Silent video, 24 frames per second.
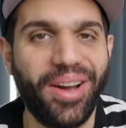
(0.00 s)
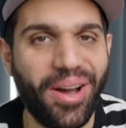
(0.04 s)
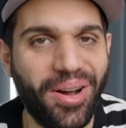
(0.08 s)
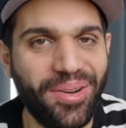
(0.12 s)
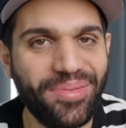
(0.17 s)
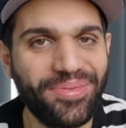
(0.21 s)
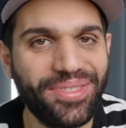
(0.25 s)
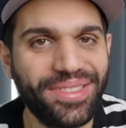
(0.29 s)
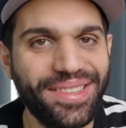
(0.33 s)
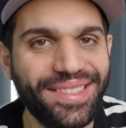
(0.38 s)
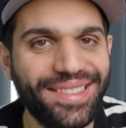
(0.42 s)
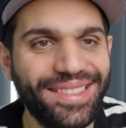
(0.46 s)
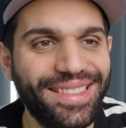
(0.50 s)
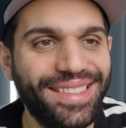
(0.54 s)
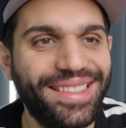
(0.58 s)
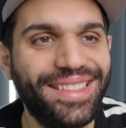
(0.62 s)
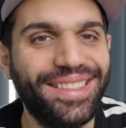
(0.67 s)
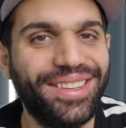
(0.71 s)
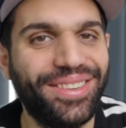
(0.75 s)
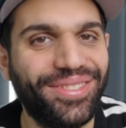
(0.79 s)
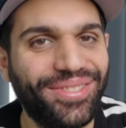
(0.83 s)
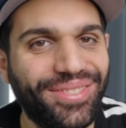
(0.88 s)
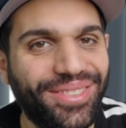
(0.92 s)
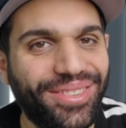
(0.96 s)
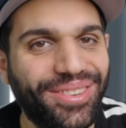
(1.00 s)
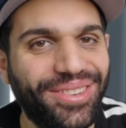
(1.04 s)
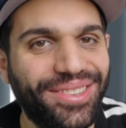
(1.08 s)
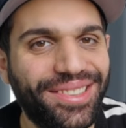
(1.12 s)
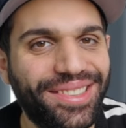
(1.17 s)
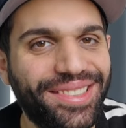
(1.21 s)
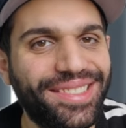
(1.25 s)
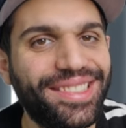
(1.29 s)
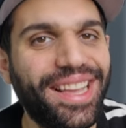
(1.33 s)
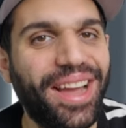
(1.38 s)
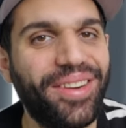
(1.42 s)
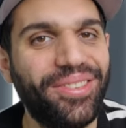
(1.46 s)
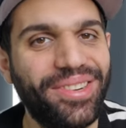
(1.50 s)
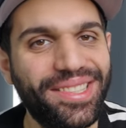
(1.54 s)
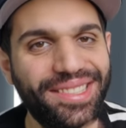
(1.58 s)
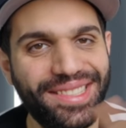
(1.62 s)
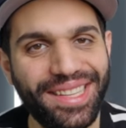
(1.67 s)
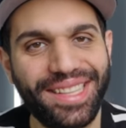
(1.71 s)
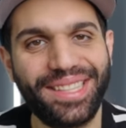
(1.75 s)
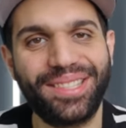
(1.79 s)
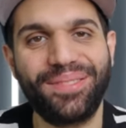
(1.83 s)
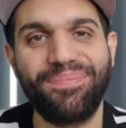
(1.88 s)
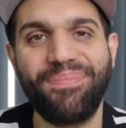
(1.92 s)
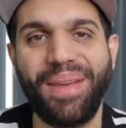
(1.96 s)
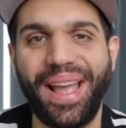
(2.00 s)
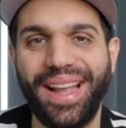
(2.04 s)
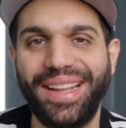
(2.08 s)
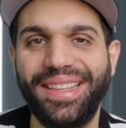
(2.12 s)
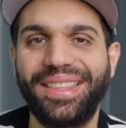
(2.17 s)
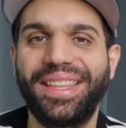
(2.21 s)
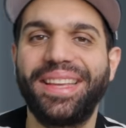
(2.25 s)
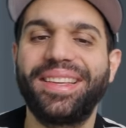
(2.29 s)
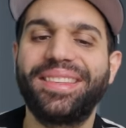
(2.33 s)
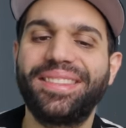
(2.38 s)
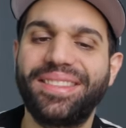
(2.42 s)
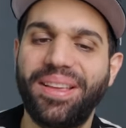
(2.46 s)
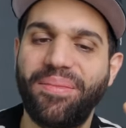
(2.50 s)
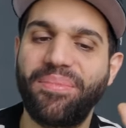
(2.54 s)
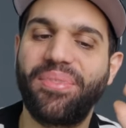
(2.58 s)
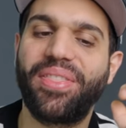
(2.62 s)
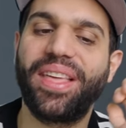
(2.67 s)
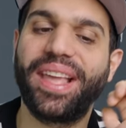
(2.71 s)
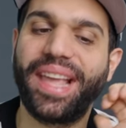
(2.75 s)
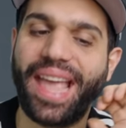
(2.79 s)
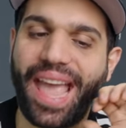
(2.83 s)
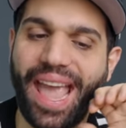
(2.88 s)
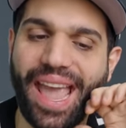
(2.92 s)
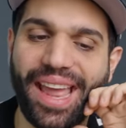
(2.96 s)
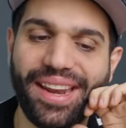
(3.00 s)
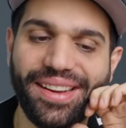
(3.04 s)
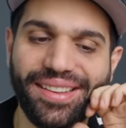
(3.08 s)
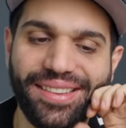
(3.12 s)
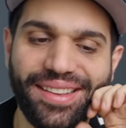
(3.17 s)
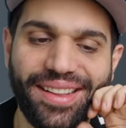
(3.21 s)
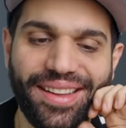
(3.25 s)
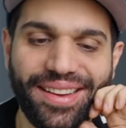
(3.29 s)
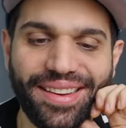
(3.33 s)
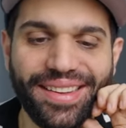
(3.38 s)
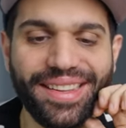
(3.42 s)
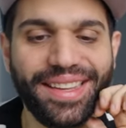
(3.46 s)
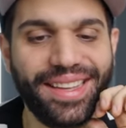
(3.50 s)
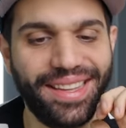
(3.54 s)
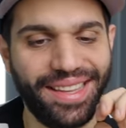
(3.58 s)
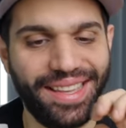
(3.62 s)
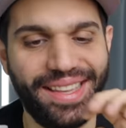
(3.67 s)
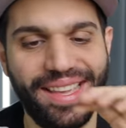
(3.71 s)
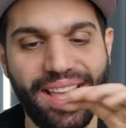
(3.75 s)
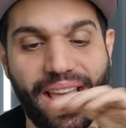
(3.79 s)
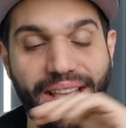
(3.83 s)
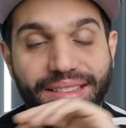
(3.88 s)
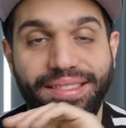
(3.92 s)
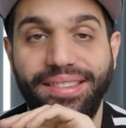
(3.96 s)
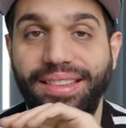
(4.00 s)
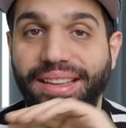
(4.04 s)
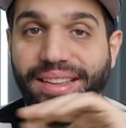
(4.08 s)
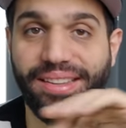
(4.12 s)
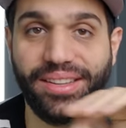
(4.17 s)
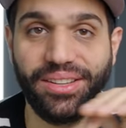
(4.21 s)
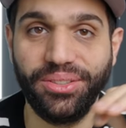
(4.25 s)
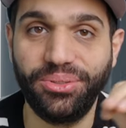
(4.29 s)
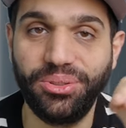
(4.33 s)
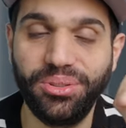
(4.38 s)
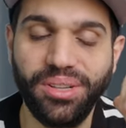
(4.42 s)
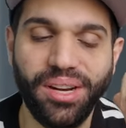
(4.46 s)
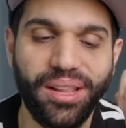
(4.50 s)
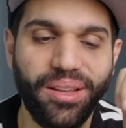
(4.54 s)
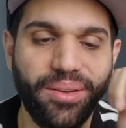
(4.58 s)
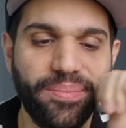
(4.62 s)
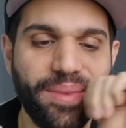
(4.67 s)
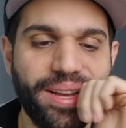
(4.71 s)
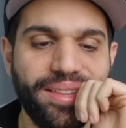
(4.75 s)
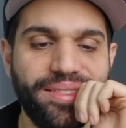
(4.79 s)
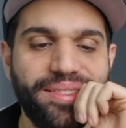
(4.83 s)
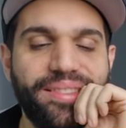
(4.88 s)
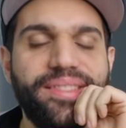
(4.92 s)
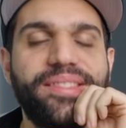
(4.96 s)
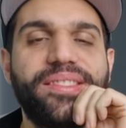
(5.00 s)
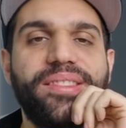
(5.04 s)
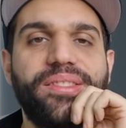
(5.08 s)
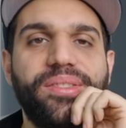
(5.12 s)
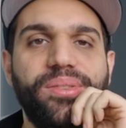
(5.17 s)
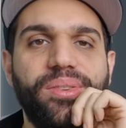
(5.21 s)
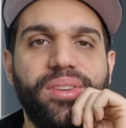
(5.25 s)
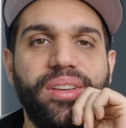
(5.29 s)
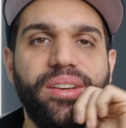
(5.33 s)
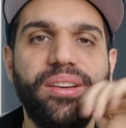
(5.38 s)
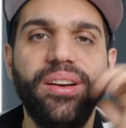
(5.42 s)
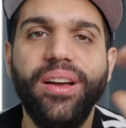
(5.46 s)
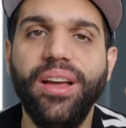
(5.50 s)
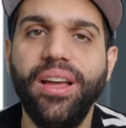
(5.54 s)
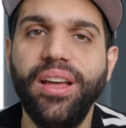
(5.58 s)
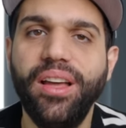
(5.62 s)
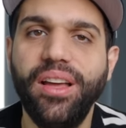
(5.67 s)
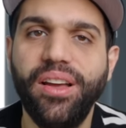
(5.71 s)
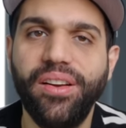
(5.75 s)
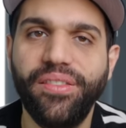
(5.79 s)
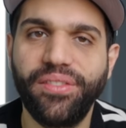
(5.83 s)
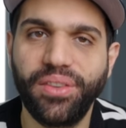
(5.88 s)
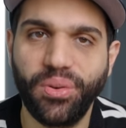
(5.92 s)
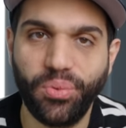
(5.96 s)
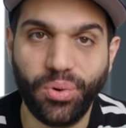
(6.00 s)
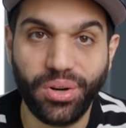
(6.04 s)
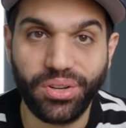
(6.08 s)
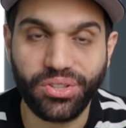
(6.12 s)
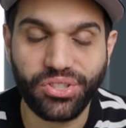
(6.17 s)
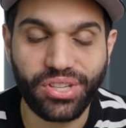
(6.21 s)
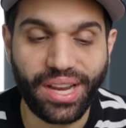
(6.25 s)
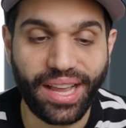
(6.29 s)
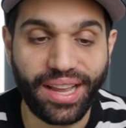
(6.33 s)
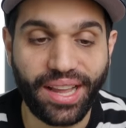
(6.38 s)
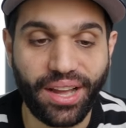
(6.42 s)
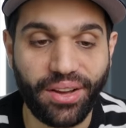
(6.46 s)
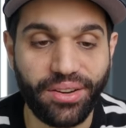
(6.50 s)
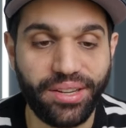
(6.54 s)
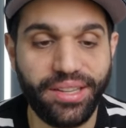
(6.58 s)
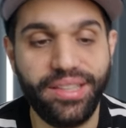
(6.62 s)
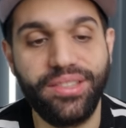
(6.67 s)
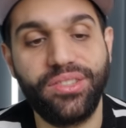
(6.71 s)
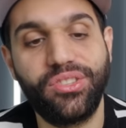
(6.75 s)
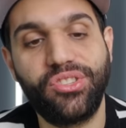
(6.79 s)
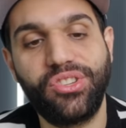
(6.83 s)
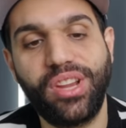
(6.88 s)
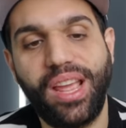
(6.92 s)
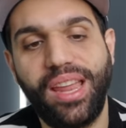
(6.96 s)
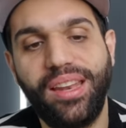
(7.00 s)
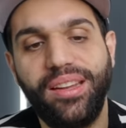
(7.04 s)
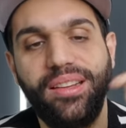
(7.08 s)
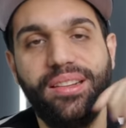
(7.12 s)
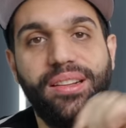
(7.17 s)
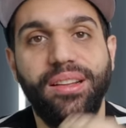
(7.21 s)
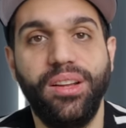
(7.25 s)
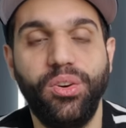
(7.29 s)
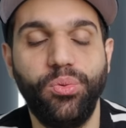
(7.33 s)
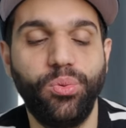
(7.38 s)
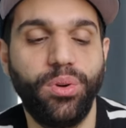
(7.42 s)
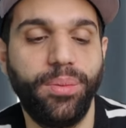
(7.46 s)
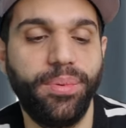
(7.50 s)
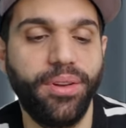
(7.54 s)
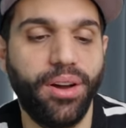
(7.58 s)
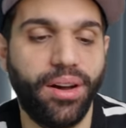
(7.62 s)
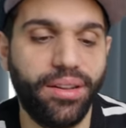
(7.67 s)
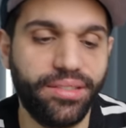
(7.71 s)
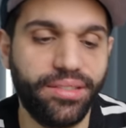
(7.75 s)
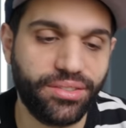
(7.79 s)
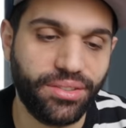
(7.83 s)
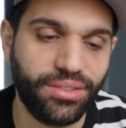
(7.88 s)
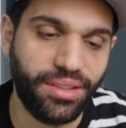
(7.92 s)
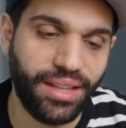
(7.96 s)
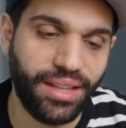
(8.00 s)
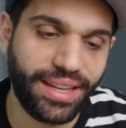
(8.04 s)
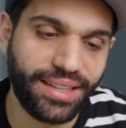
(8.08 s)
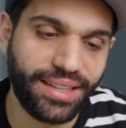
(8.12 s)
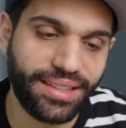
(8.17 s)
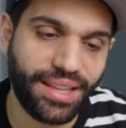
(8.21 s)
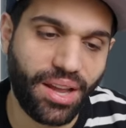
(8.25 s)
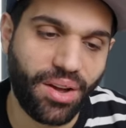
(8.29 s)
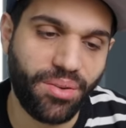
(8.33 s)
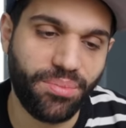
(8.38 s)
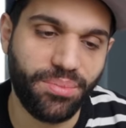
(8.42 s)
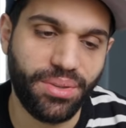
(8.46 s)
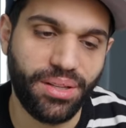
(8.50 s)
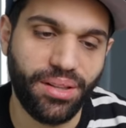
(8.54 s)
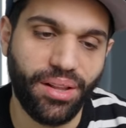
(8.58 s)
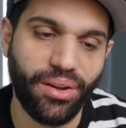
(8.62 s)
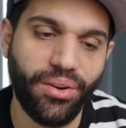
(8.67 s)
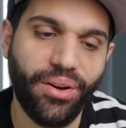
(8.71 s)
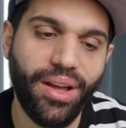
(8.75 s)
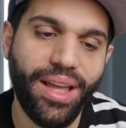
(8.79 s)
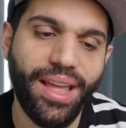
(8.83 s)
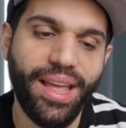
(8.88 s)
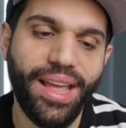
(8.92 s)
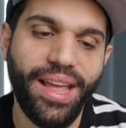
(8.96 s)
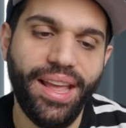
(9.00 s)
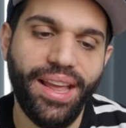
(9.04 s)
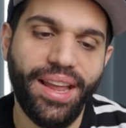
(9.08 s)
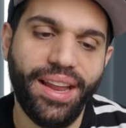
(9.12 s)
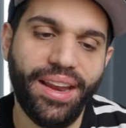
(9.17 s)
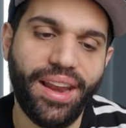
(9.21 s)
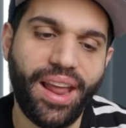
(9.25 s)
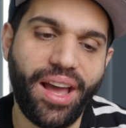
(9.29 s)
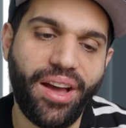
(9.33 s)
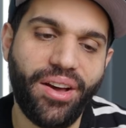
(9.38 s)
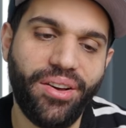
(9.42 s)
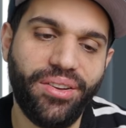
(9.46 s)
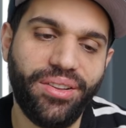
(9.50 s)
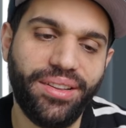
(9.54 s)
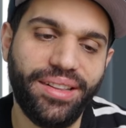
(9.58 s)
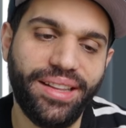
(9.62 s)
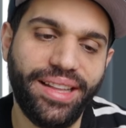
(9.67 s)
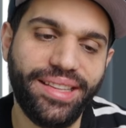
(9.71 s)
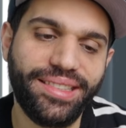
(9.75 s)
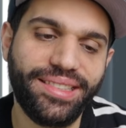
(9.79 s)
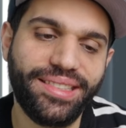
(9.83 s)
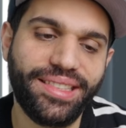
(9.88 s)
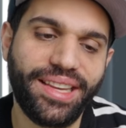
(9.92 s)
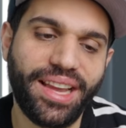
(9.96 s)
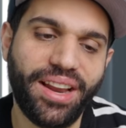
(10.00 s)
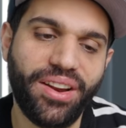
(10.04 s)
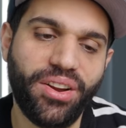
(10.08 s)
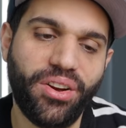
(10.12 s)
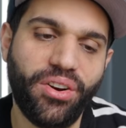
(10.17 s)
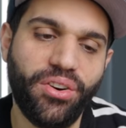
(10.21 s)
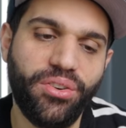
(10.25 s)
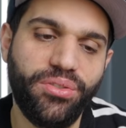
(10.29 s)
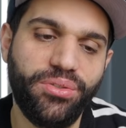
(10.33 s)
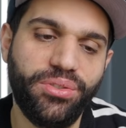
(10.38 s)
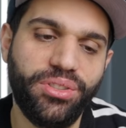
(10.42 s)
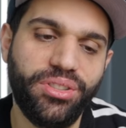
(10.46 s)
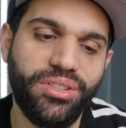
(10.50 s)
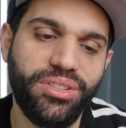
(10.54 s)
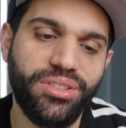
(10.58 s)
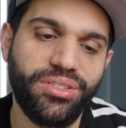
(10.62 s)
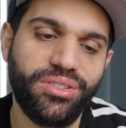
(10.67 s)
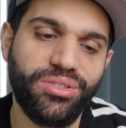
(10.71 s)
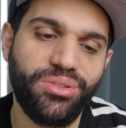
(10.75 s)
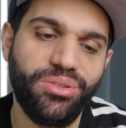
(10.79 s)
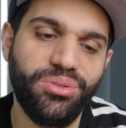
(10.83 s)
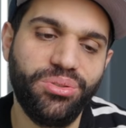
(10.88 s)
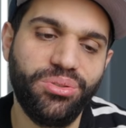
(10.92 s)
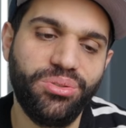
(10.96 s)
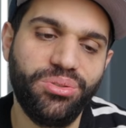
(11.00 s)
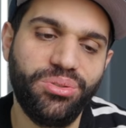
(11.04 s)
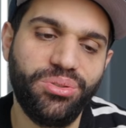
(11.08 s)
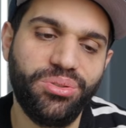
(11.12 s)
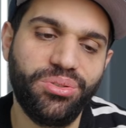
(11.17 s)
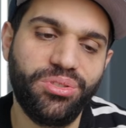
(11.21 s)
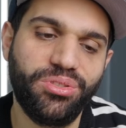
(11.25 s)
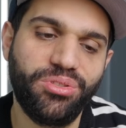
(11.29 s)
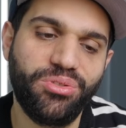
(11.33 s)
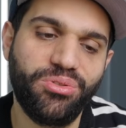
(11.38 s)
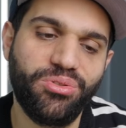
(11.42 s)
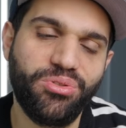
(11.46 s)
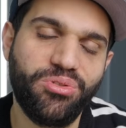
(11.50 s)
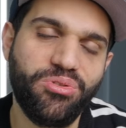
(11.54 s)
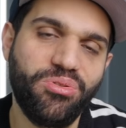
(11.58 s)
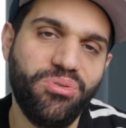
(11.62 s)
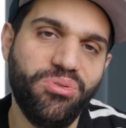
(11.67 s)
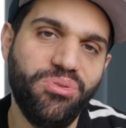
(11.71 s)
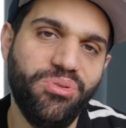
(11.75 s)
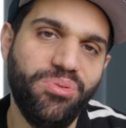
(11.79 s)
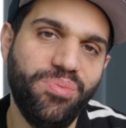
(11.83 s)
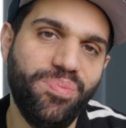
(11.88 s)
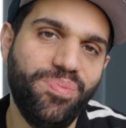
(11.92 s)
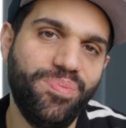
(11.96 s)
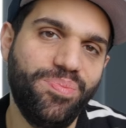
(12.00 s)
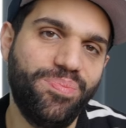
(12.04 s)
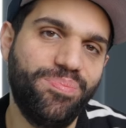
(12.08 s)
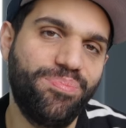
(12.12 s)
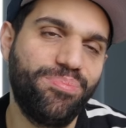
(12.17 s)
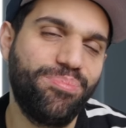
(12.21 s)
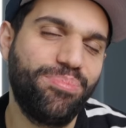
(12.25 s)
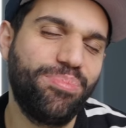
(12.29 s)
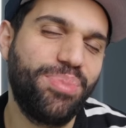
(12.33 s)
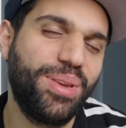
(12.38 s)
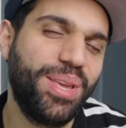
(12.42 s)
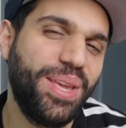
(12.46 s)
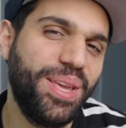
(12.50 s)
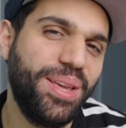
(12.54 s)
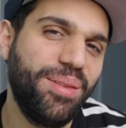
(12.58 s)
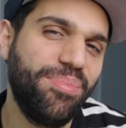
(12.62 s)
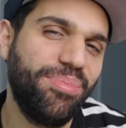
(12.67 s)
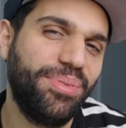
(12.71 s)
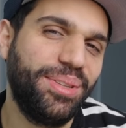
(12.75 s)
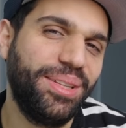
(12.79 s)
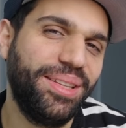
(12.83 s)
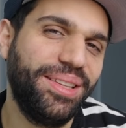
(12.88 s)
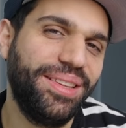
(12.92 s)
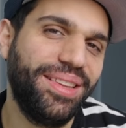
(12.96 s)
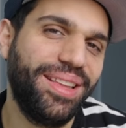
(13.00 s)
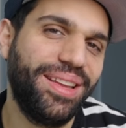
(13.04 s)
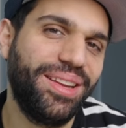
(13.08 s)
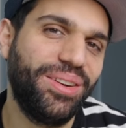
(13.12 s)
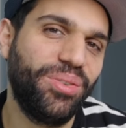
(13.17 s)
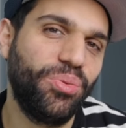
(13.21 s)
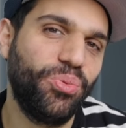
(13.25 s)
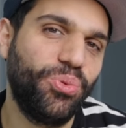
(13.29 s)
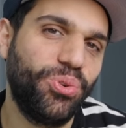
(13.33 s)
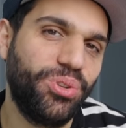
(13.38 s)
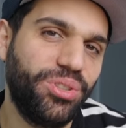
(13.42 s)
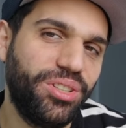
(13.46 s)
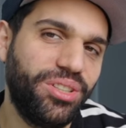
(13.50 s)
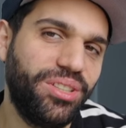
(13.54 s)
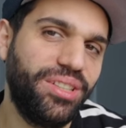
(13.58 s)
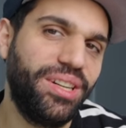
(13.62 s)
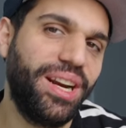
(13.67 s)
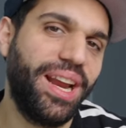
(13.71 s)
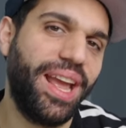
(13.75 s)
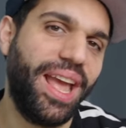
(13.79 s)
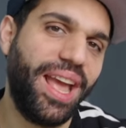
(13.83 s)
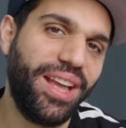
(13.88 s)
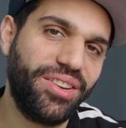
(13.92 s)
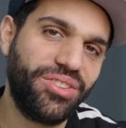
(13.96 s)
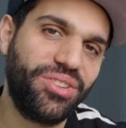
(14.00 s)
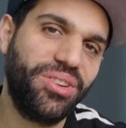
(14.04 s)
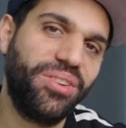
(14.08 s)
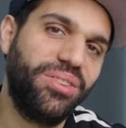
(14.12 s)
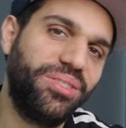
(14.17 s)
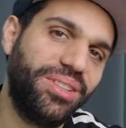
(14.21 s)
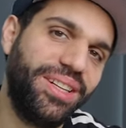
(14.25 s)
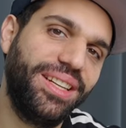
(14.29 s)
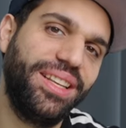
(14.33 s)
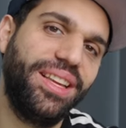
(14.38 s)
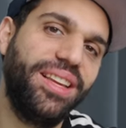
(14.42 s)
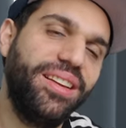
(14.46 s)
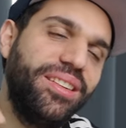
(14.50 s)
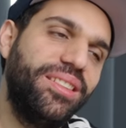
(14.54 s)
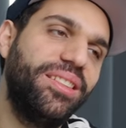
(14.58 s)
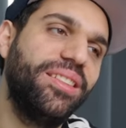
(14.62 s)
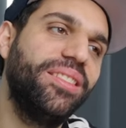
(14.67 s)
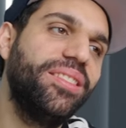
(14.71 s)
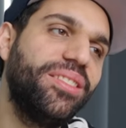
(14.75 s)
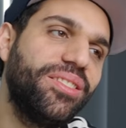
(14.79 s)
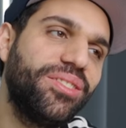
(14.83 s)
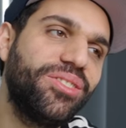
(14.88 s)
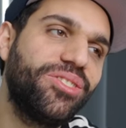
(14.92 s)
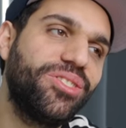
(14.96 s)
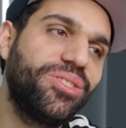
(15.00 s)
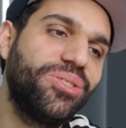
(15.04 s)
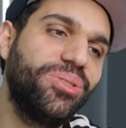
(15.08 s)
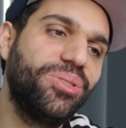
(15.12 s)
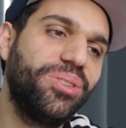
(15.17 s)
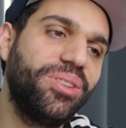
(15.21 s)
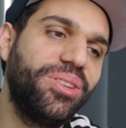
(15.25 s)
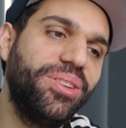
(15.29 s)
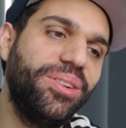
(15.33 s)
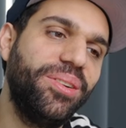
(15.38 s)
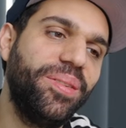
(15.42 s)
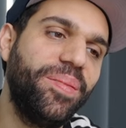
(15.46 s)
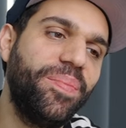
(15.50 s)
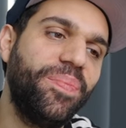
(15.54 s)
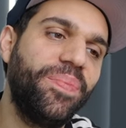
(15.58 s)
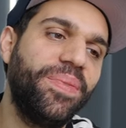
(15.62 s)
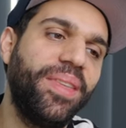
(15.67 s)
Obviously, of course, I was expecting something analog. He has like a really amazing studio. If you want to check out his channel, it will be also linked down below. Now, let's get over to two people that were actually already here in the studio